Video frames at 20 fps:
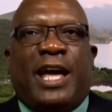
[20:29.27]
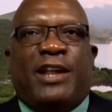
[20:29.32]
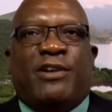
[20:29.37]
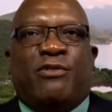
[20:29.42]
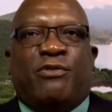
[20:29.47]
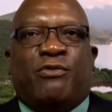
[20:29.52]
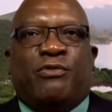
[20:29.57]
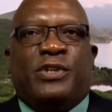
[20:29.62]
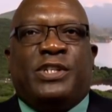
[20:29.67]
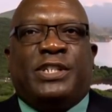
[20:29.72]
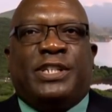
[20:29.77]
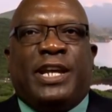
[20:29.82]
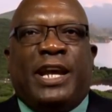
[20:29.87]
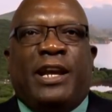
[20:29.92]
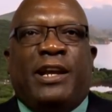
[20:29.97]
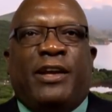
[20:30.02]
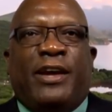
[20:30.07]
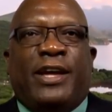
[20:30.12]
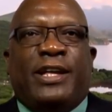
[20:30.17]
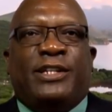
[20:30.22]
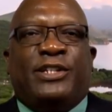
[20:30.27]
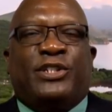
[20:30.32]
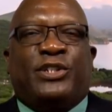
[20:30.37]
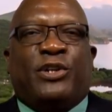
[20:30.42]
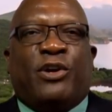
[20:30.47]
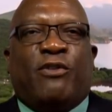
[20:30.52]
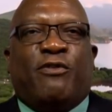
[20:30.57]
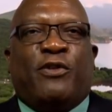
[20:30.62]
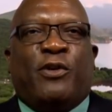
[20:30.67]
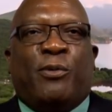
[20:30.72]
and
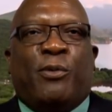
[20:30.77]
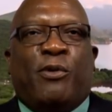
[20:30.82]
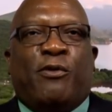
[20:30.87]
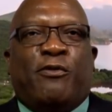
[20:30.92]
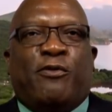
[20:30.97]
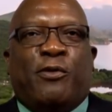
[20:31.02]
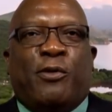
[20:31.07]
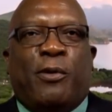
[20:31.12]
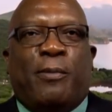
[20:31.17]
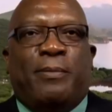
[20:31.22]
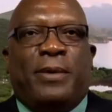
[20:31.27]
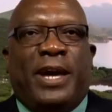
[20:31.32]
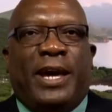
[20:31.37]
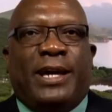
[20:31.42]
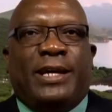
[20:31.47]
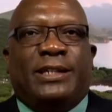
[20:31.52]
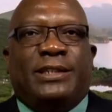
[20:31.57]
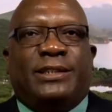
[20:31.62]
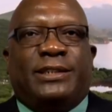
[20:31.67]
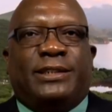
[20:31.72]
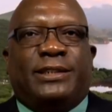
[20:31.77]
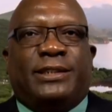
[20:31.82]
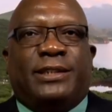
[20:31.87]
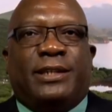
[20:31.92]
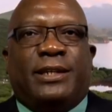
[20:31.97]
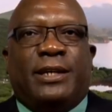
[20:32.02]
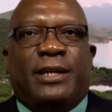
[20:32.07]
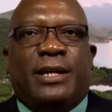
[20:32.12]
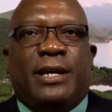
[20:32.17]
resilience of our forebears,